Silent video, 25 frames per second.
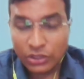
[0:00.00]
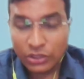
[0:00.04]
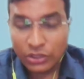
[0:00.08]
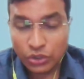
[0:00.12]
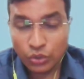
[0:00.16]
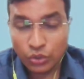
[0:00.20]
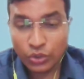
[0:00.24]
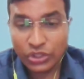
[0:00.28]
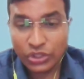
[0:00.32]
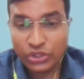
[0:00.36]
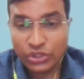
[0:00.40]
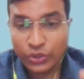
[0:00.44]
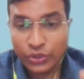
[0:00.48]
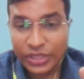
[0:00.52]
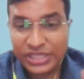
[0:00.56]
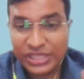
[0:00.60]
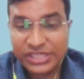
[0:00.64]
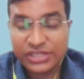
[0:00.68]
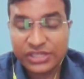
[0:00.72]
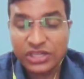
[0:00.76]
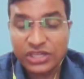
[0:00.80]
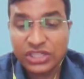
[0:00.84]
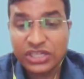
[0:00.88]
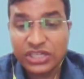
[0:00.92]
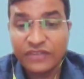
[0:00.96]
You can
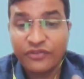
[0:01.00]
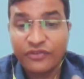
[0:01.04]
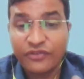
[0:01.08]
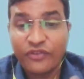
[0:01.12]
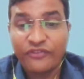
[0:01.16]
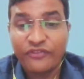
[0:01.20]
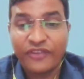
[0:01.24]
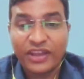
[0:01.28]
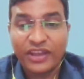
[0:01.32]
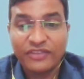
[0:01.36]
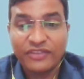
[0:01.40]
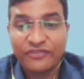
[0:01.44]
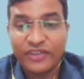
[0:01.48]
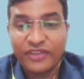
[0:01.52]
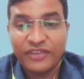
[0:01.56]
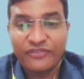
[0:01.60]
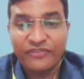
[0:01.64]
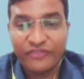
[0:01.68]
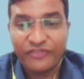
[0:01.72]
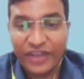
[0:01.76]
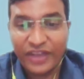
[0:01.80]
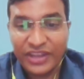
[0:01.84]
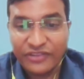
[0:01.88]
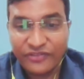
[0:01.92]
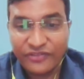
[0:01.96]
search it for
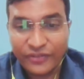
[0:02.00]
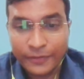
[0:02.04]
555.